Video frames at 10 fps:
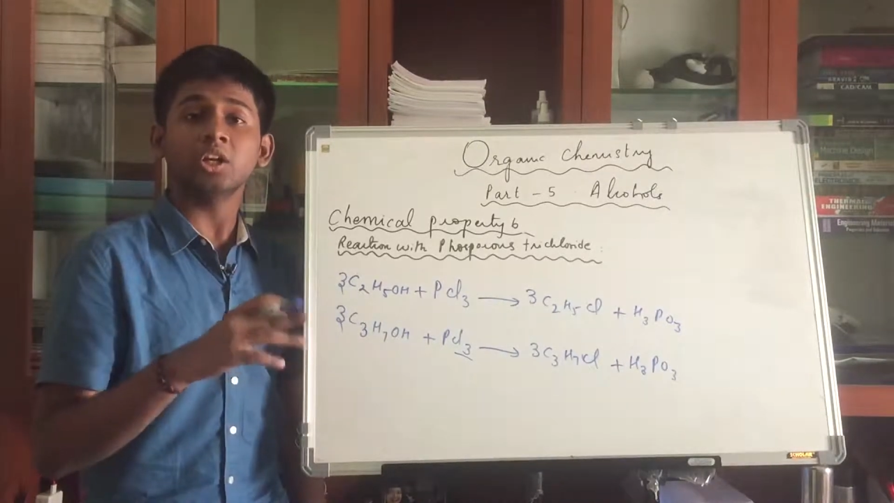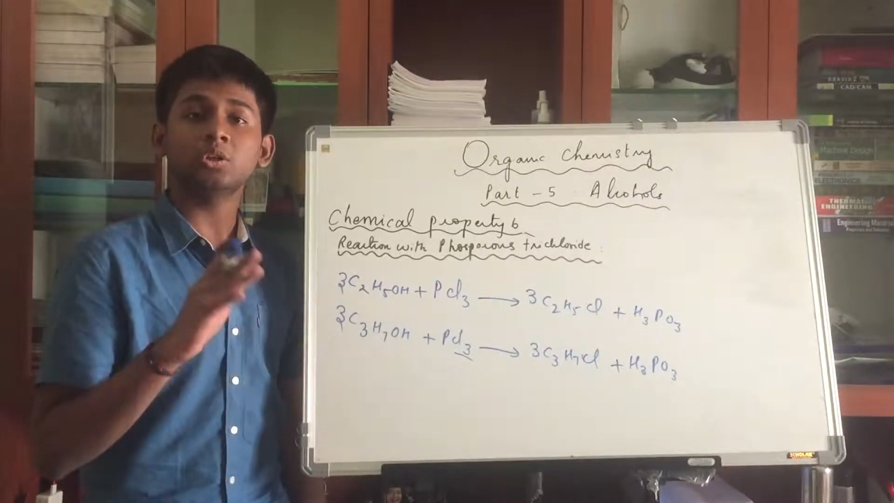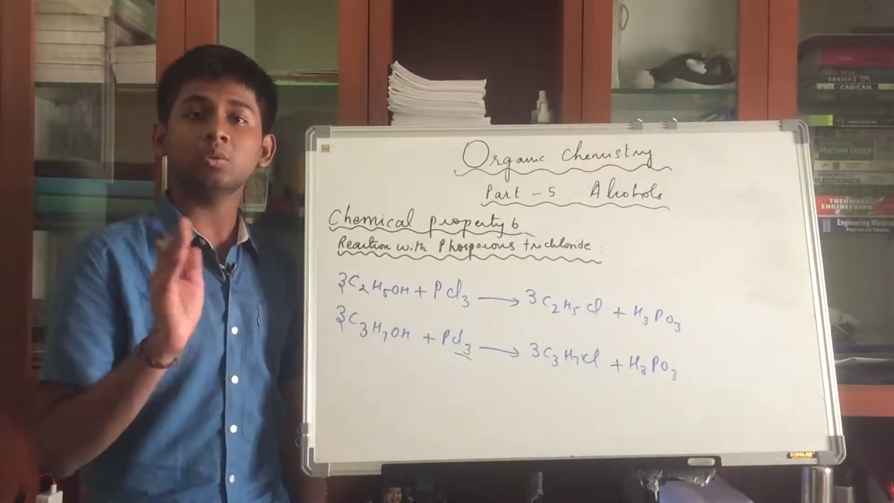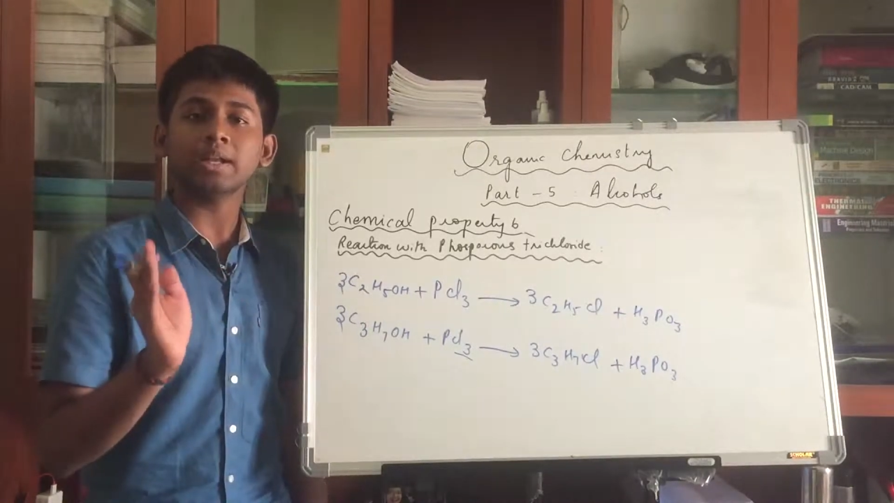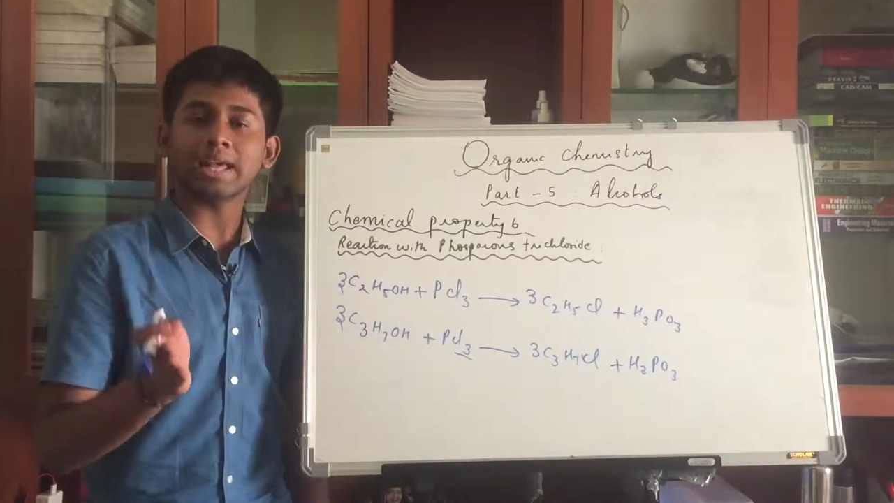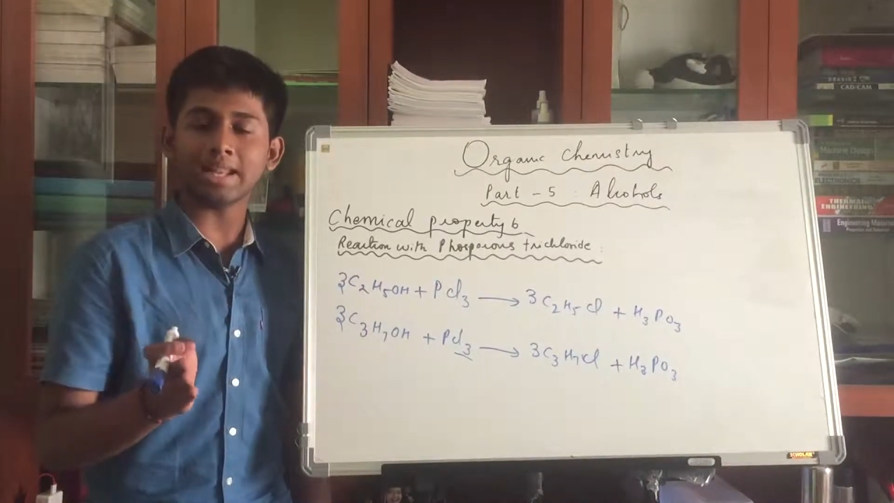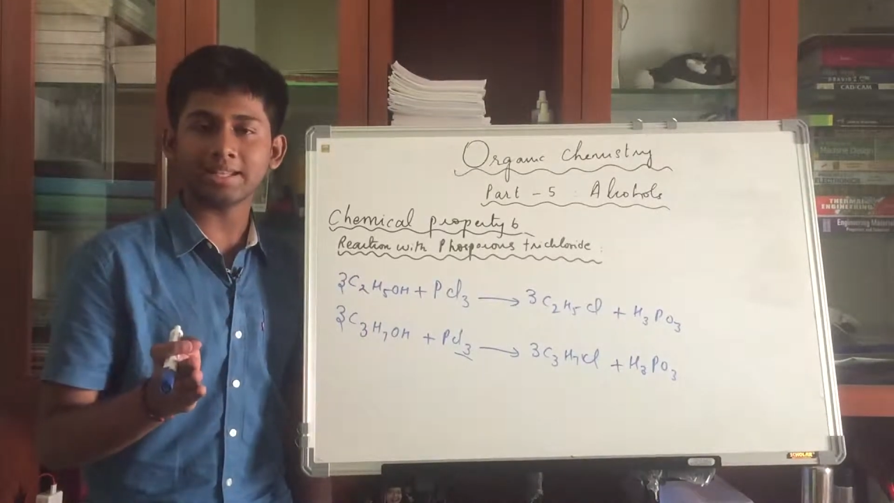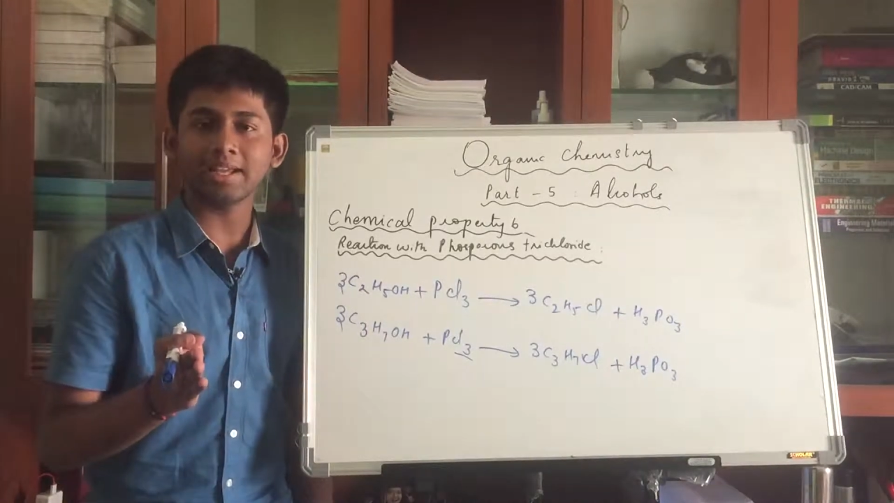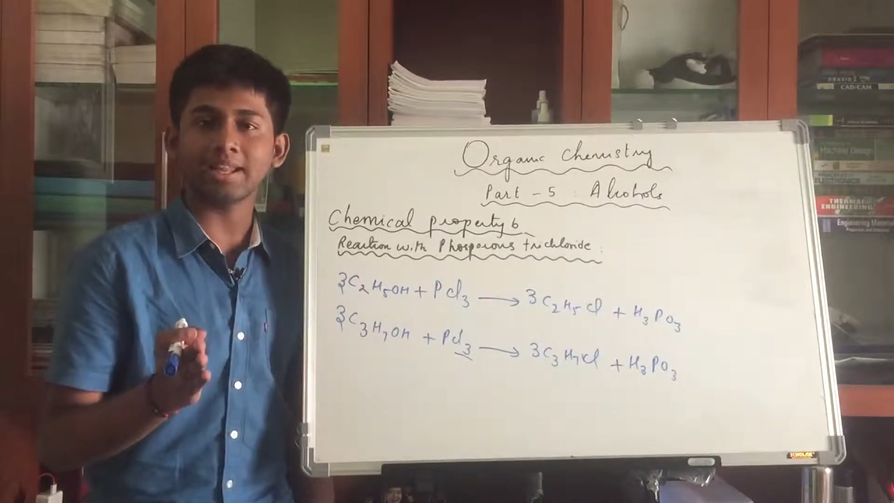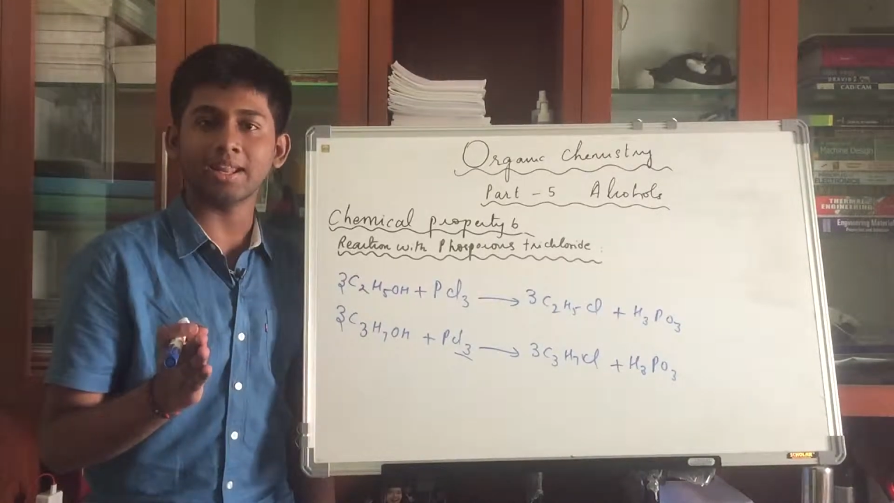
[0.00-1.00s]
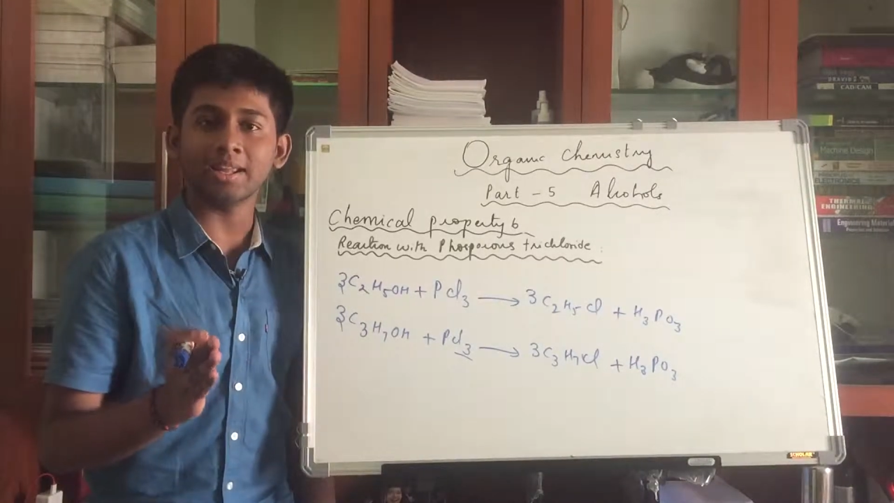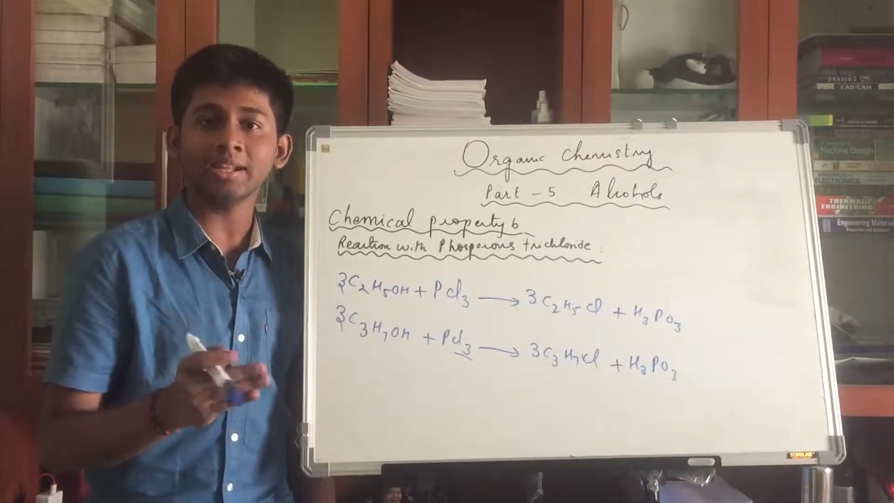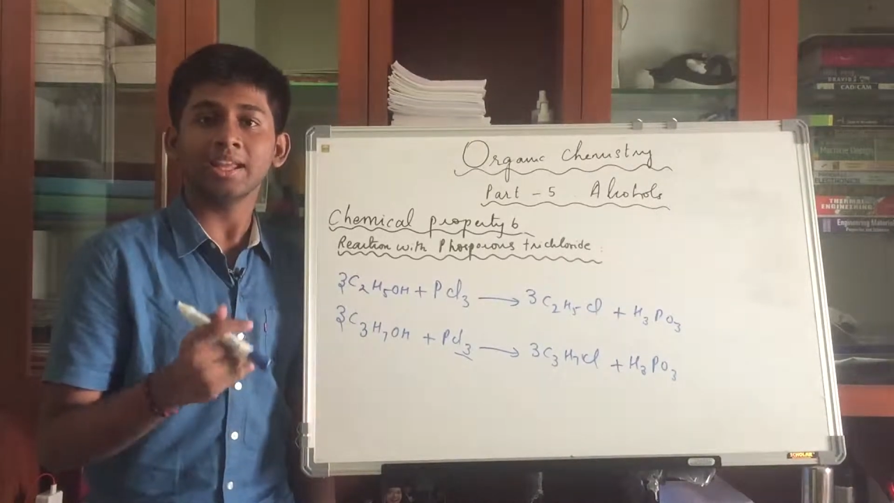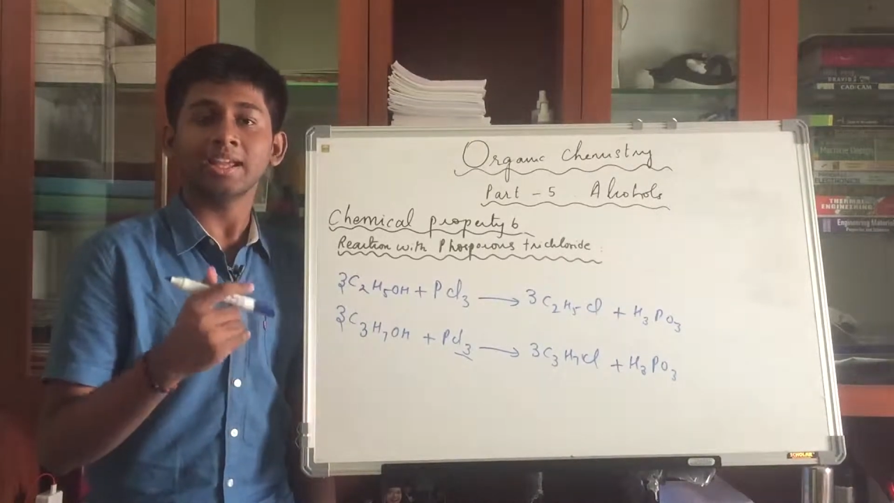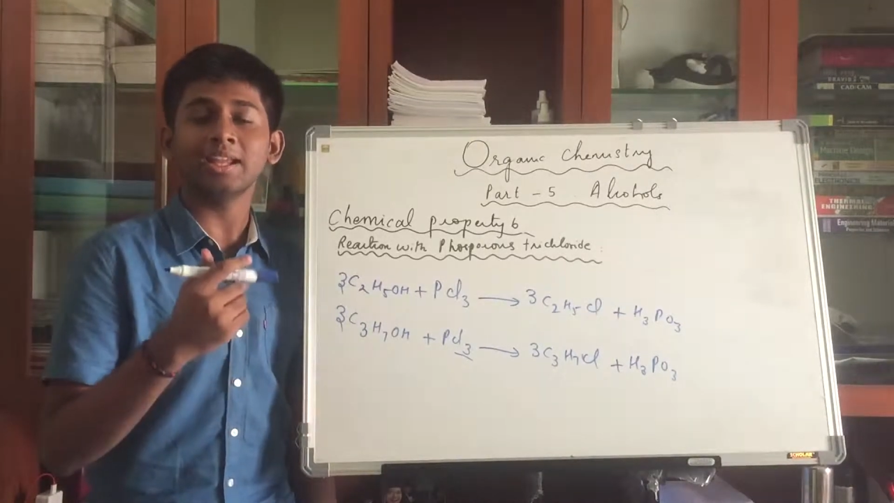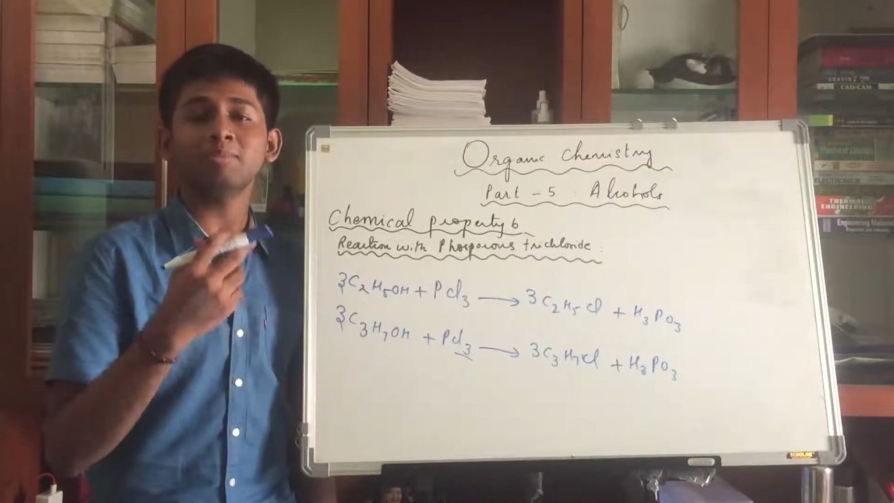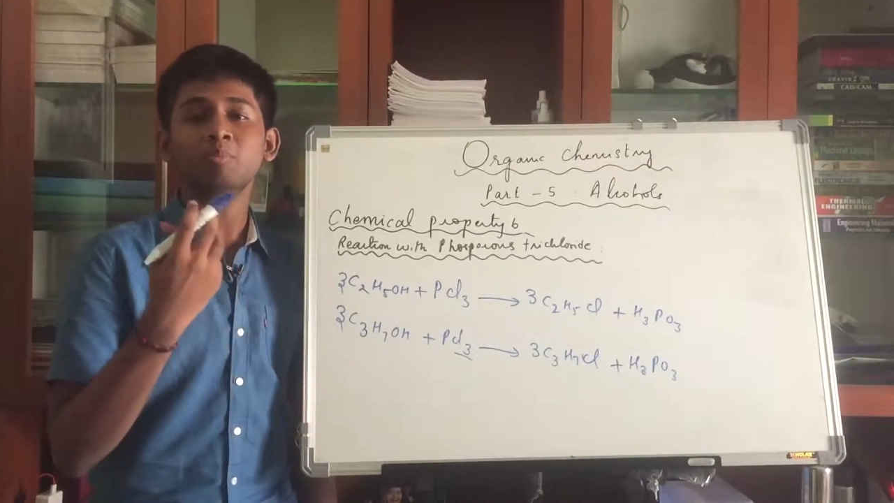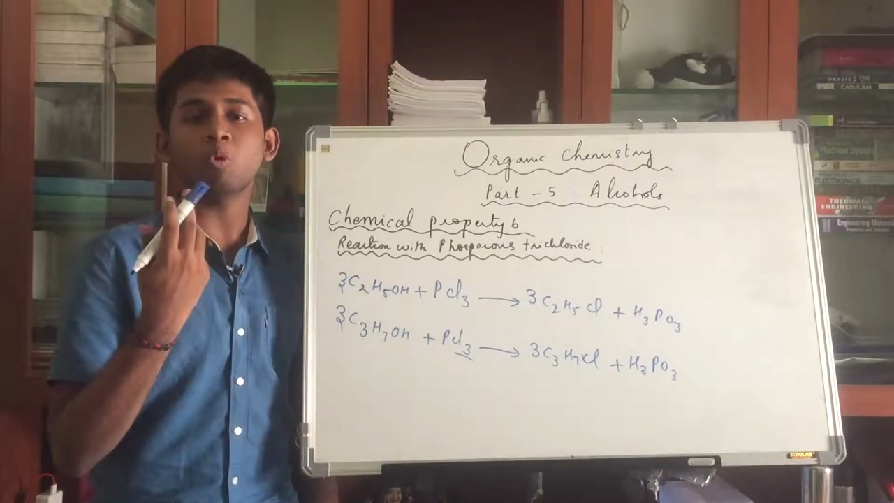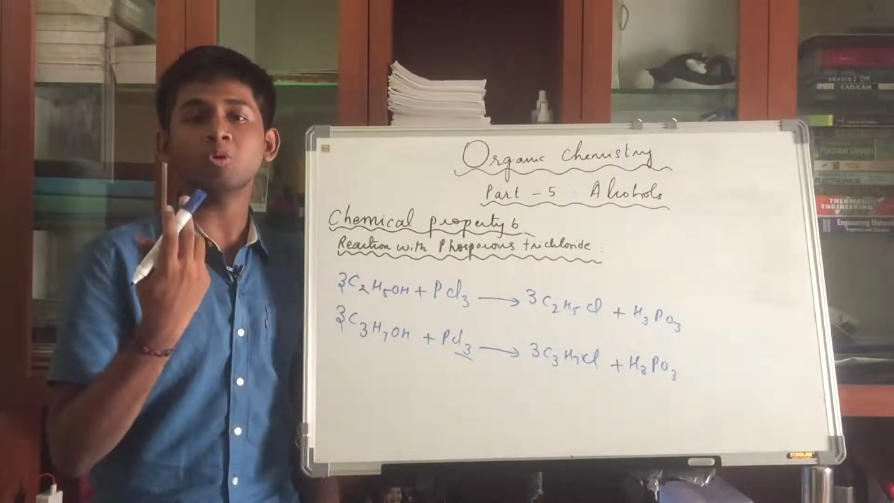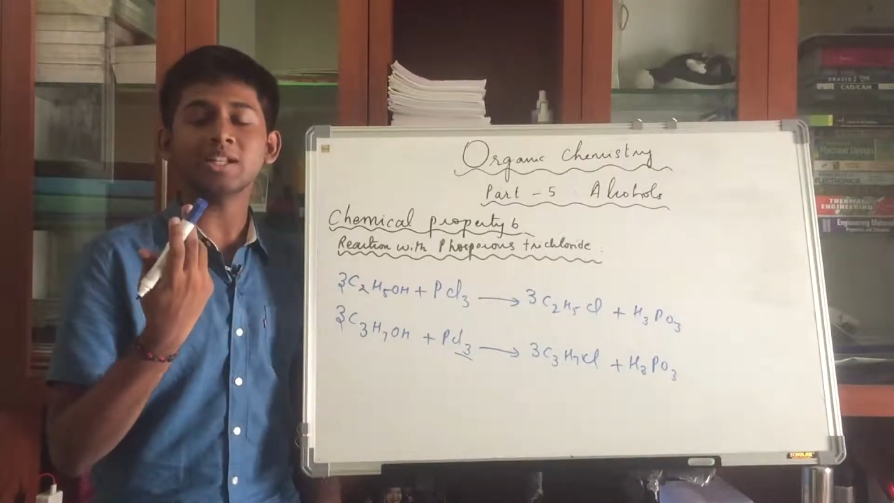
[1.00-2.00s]
to an alkyl halide in
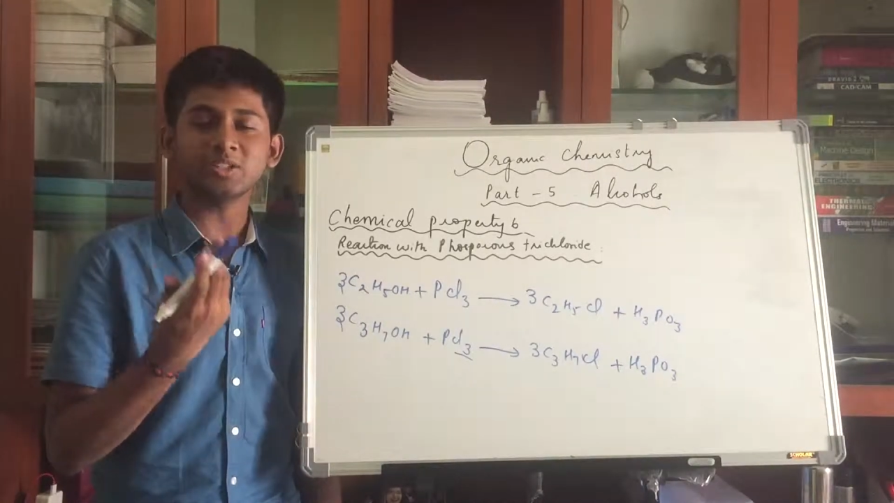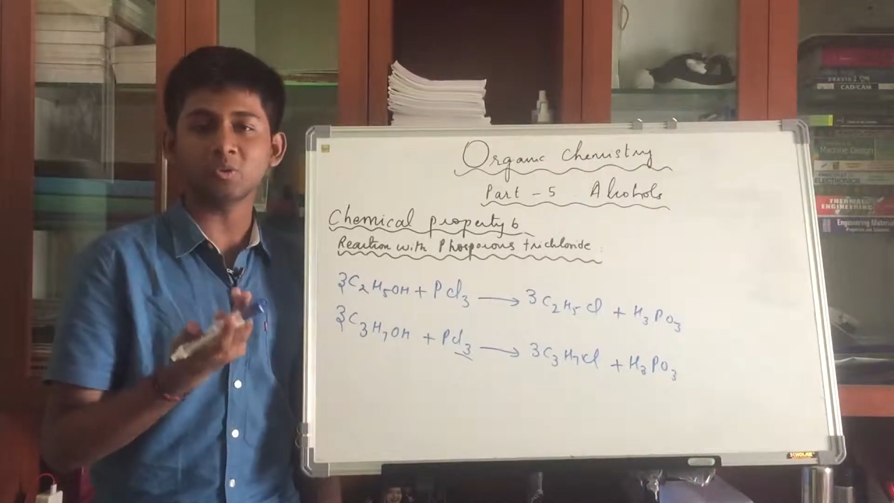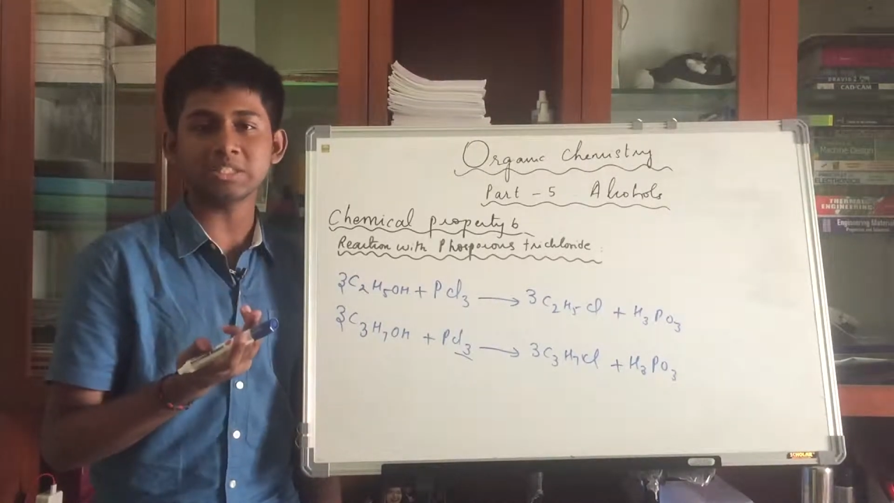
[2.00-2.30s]
more than 2